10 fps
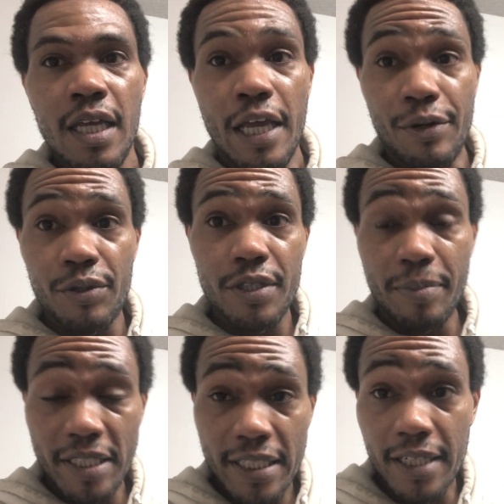In order to
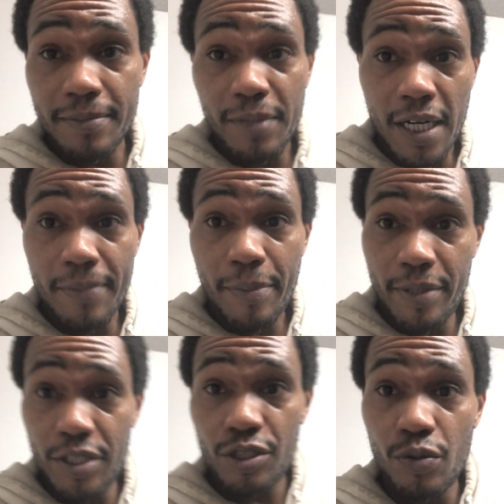become the
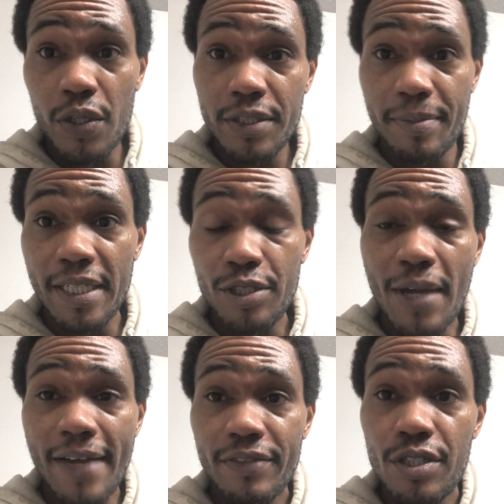person you want to be, you
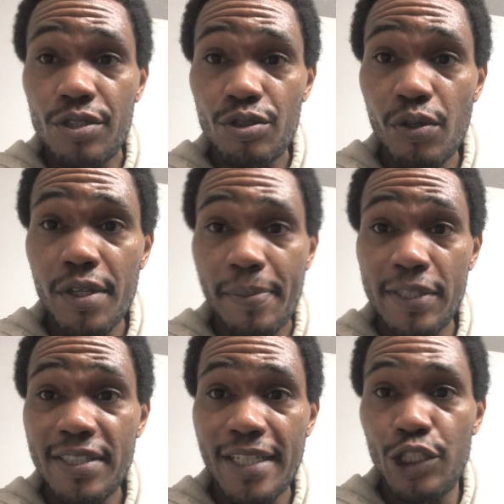have to destroy the
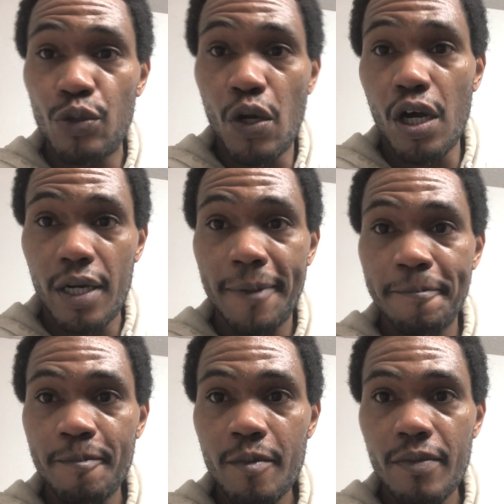person that you are,
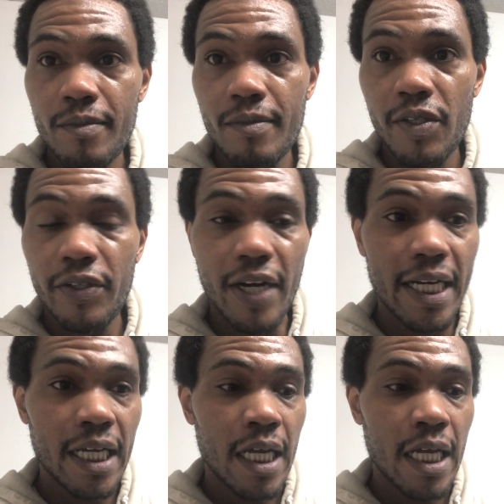right?